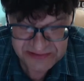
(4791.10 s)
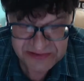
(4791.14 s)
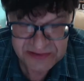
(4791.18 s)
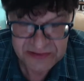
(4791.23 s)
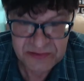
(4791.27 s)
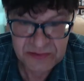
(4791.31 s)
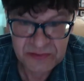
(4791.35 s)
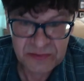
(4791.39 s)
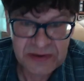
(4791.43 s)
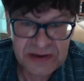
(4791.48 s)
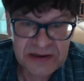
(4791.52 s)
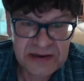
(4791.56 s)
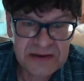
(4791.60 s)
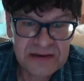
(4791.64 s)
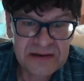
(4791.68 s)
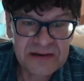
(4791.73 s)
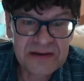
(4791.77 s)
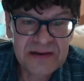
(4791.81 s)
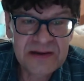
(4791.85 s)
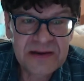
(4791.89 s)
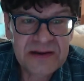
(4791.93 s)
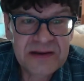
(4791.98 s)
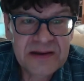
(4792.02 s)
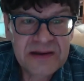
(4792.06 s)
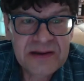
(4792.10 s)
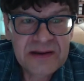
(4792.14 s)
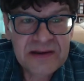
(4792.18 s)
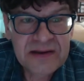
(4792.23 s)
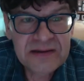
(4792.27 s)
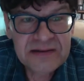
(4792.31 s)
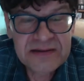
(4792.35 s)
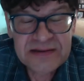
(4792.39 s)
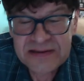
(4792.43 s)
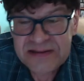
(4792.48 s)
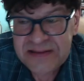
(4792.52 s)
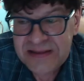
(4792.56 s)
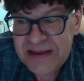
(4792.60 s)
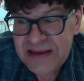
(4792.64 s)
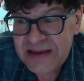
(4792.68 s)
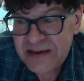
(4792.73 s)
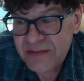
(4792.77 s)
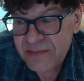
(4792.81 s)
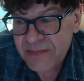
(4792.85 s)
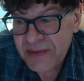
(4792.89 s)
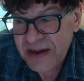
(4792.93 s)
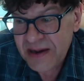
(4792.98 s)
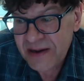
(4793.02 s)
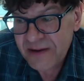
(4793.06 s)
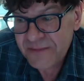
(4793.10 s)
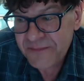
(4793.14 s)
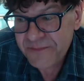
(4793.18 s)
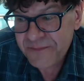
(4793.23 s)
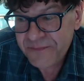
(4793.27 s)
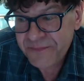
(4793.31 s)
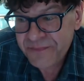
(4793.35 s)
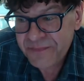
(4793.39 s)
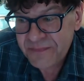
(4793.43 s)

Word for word: to uh, to think about.